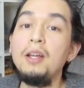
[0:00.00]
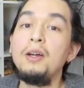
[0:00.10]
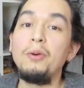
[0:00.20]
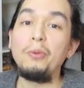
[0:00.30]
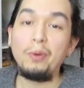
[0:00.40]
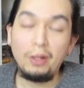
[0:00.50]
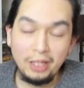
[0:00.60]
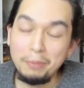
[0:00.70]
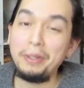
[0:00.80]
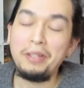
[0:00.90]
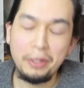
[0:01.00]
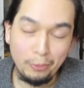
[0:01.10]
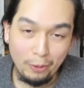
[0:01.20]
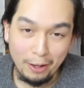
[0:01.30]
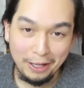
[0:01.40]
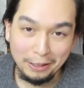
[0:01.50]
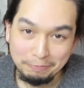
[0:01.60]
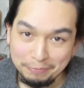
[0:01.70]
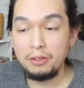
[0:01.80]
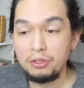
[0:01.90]
Well, let me tell you why.
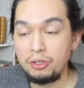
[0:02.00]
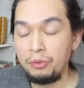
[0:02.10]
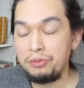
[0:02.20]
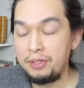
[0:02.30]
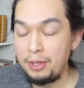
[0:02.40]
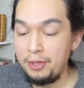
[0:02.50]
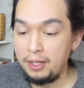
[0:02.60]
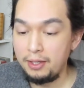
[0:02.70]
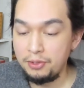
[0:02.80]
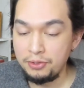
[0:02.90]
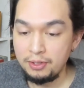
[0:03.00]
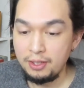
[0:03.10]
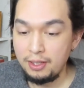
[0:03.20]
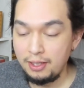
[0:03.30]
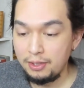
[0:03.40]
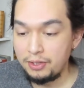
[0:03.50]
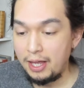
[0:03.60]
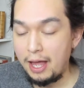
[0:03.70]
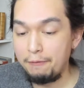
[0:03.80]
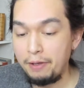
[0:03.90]
So the thing is that
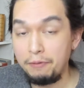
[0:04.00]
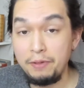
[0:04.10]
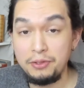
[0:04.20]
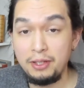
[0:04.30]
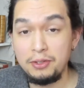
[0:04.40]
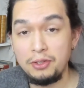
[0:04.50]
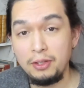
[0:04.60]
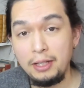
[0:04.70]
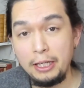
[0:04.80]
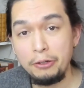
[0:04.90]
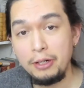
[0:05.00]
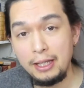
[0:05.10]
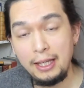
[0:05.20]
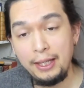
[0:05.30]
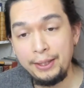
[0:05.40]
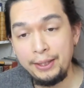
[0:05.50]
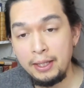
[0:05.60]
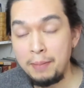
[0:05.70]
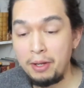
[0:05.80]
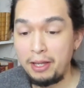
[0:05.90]
I found physics later
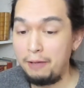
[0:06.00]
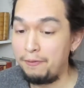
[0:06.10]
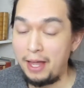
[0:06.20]
in my life.